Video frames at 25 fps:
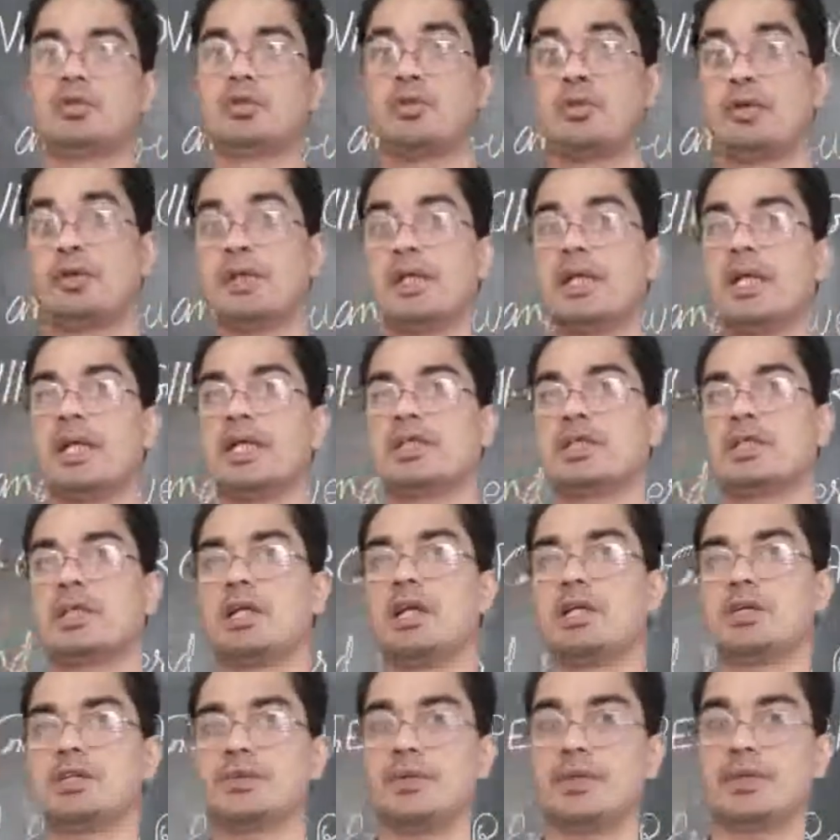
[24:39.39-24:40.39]
So in the next
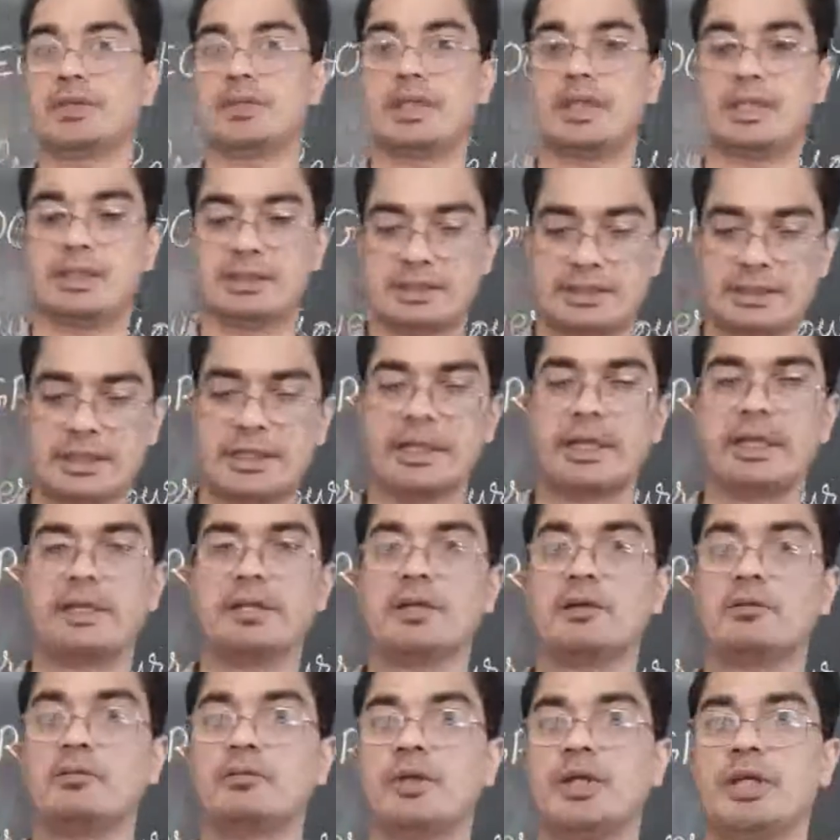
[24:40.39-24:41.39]
class we shall
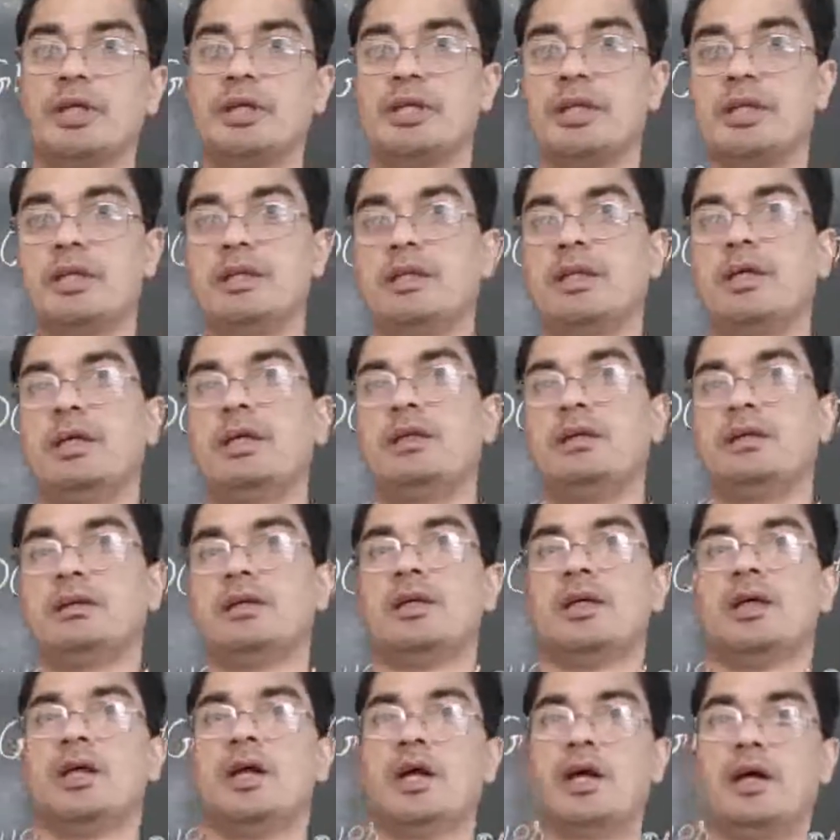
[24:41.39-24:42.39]
study them in
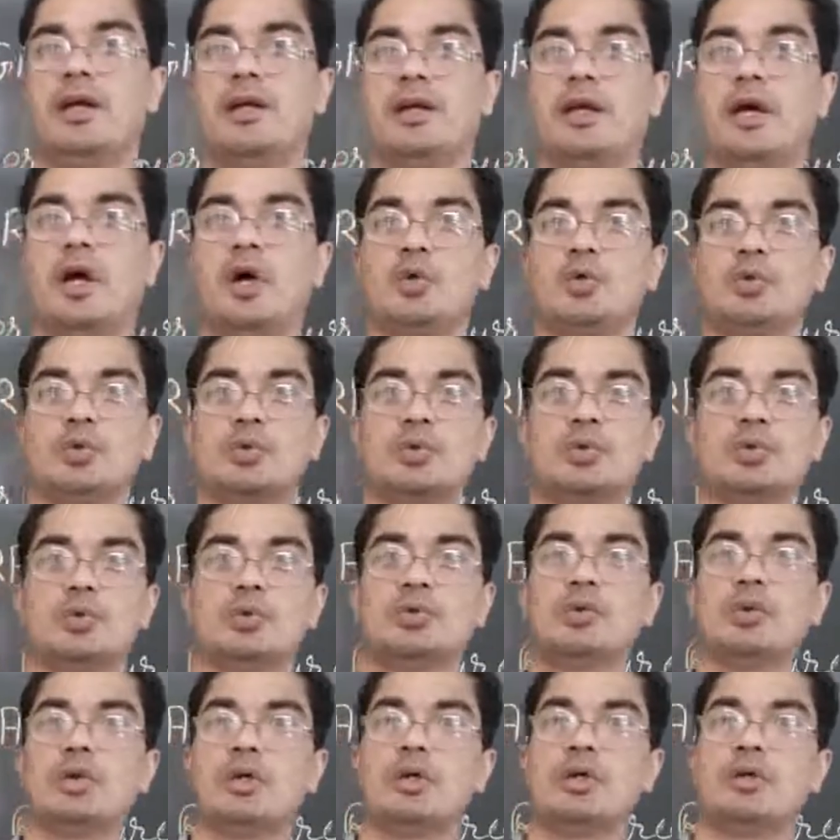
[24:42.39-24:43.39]
detail and how
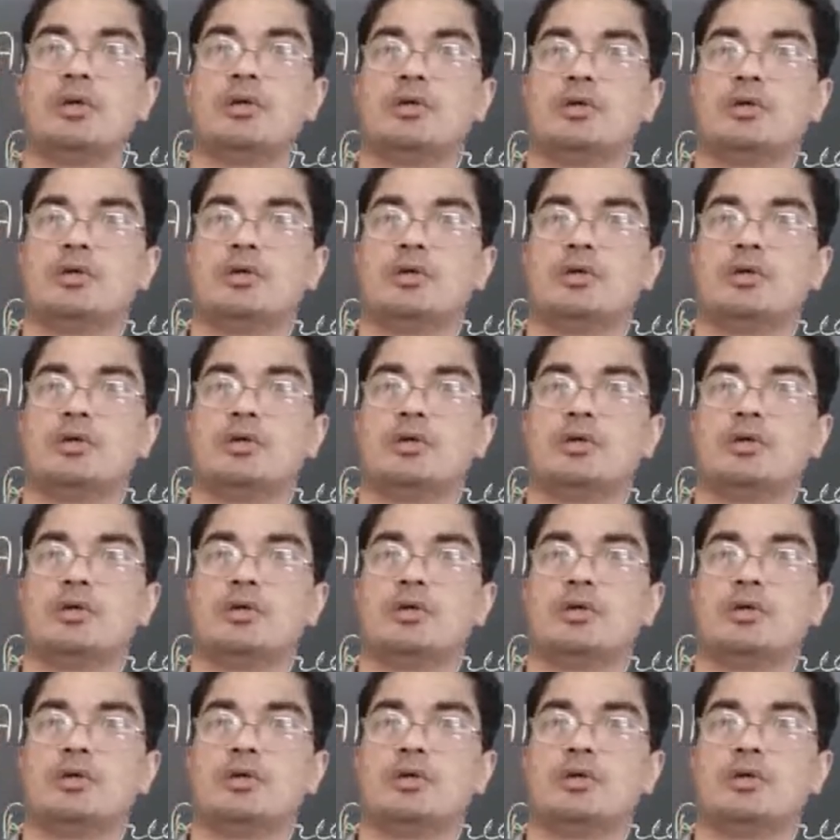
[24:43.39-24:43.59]
do